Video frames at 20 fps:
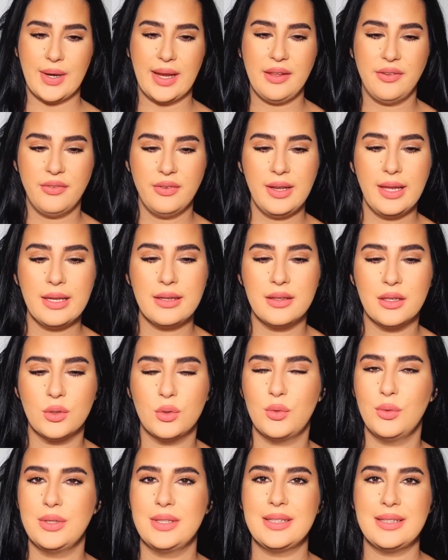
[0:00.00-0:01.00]
I feel like the
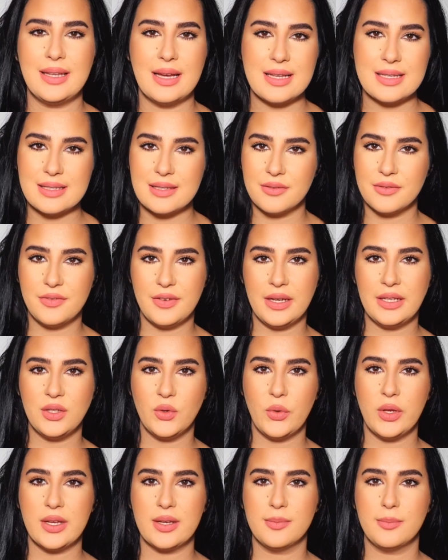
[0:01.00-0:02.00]
oud doesn't fade
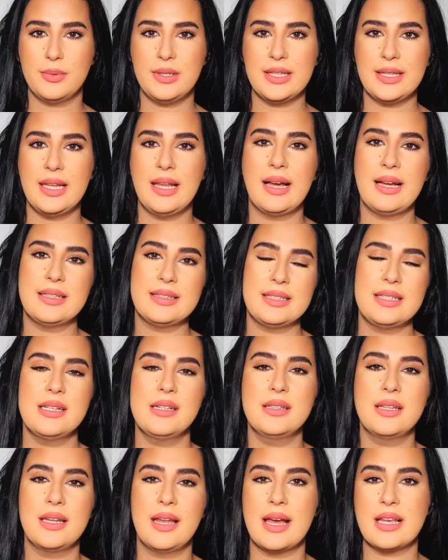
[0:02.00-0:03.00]
away completely
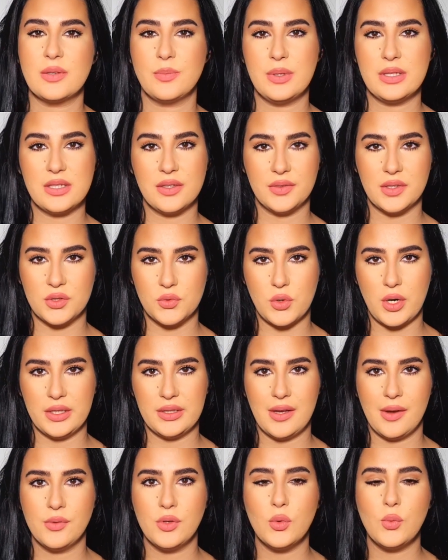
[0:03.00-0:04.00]
until the last bits of the dry
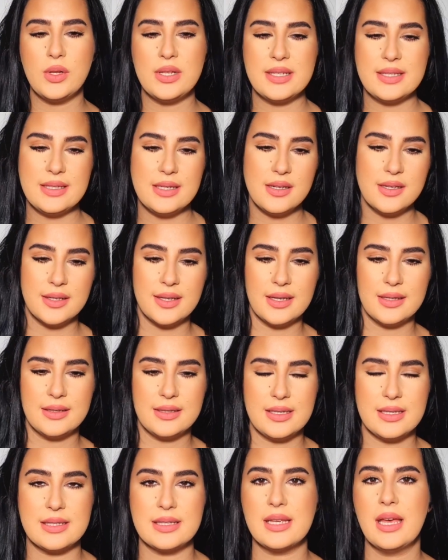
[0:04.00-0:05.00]
down. You will still get
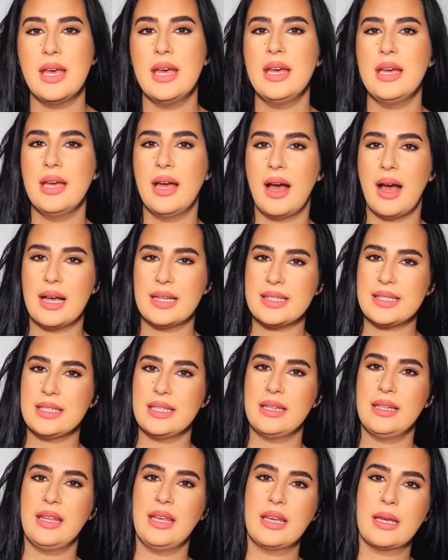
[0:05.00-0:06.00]
this
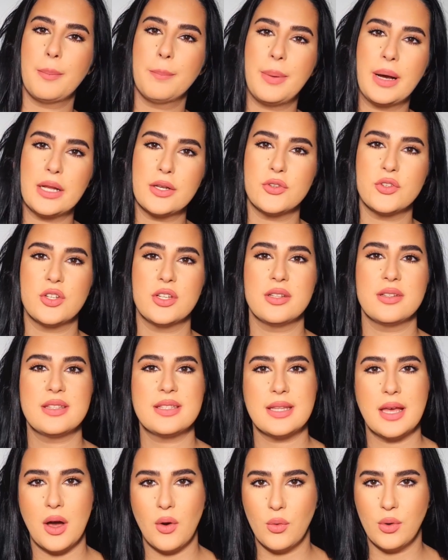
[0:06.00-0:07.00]
acidic, pungent,
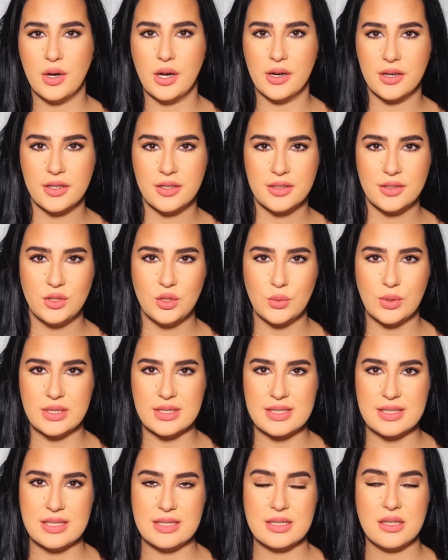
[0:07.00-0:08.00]
sour
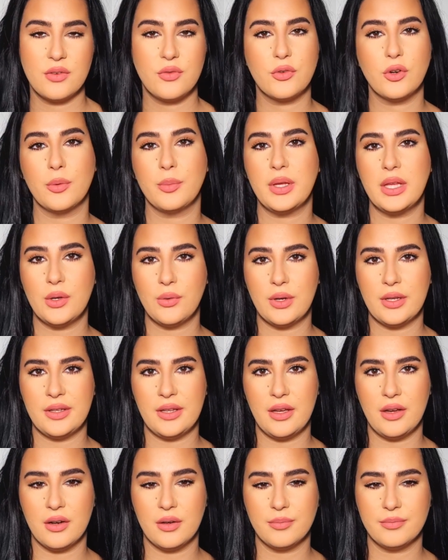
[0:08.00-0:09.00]
nuances from here and
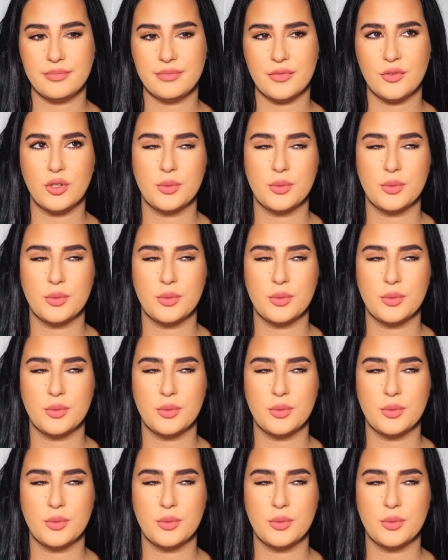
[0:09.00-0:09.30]
there,